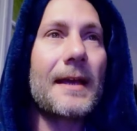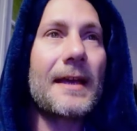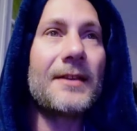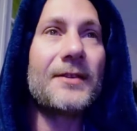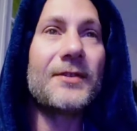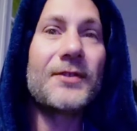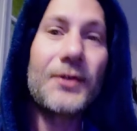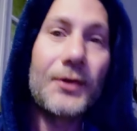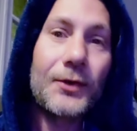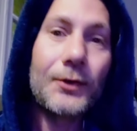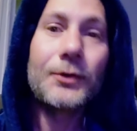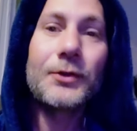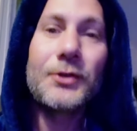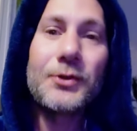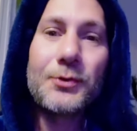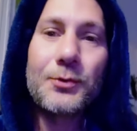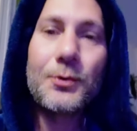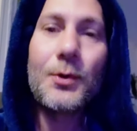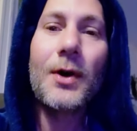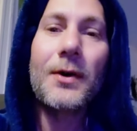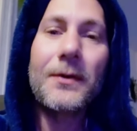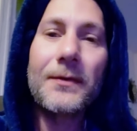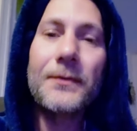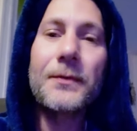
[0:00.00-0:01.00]
until
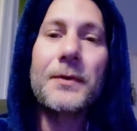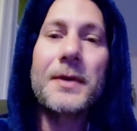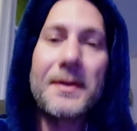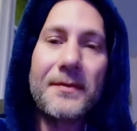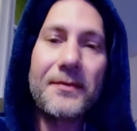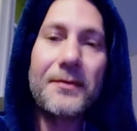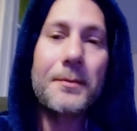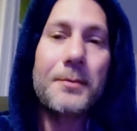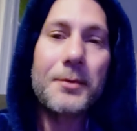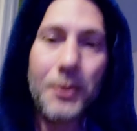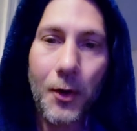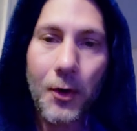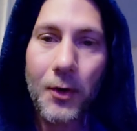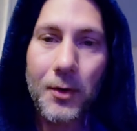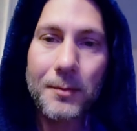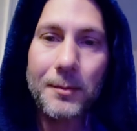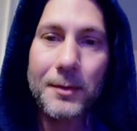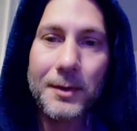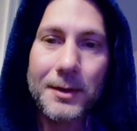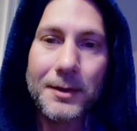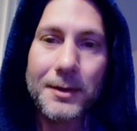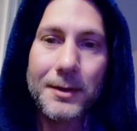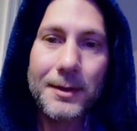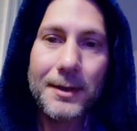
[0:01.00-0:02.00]
you are free from
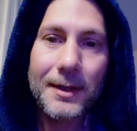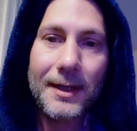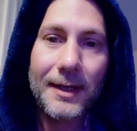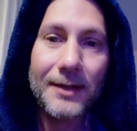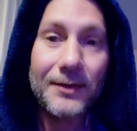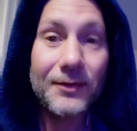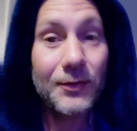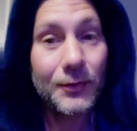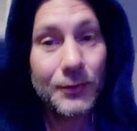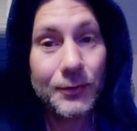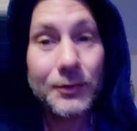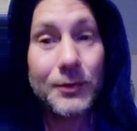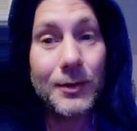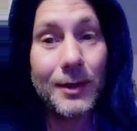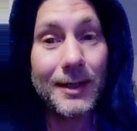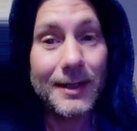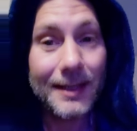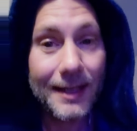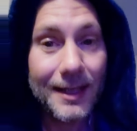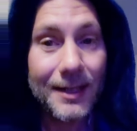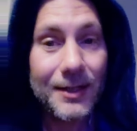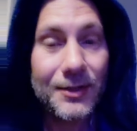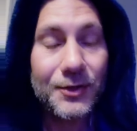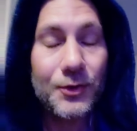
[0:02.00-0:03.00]
karma, until,
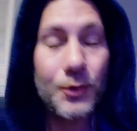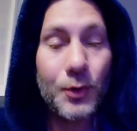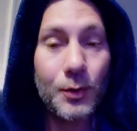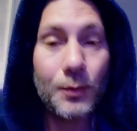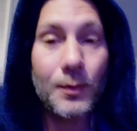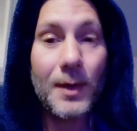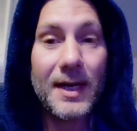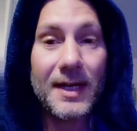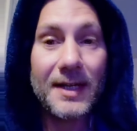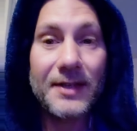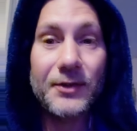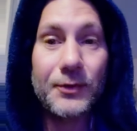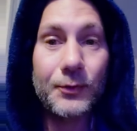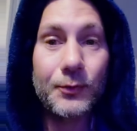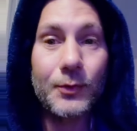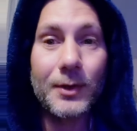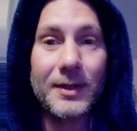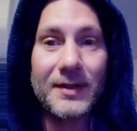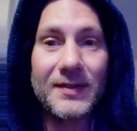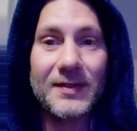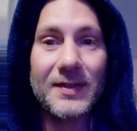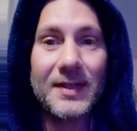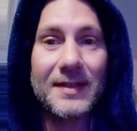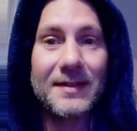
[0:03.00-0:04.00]
again, you're ready to
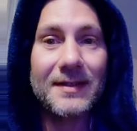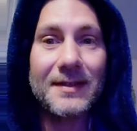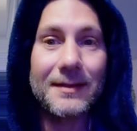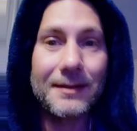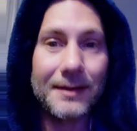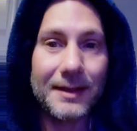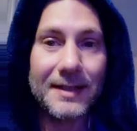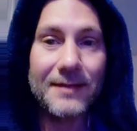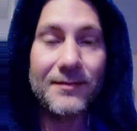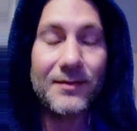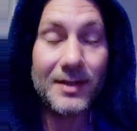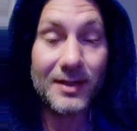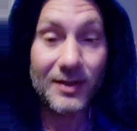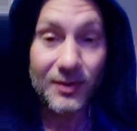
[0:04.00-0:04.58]
ascend and leave